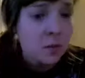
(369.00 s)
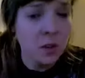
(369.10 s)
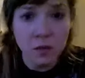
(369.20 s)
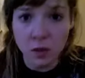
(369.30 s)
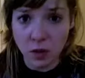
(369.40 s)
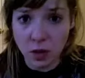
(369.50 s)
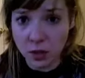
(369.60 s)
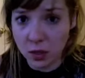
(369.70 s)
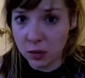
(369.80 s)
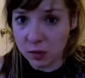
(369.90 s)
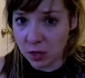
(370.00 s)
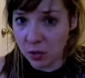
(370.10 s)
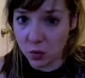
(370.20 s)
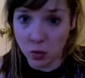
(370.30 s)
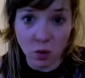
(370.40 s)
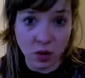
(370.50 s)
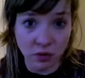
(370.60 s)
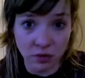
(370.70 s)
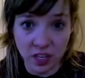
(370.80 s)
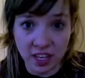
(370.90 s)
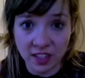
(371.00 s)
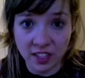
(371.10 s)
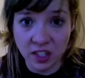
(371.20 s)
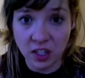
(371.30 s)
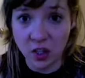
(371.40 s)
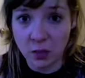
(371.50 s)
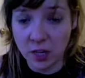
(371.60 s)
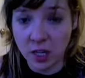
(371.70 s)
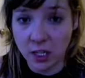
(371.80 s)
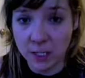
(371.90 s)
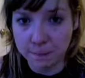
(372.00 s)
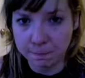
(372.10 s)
First of all, the sweet potatoes work wonderfully in this dish because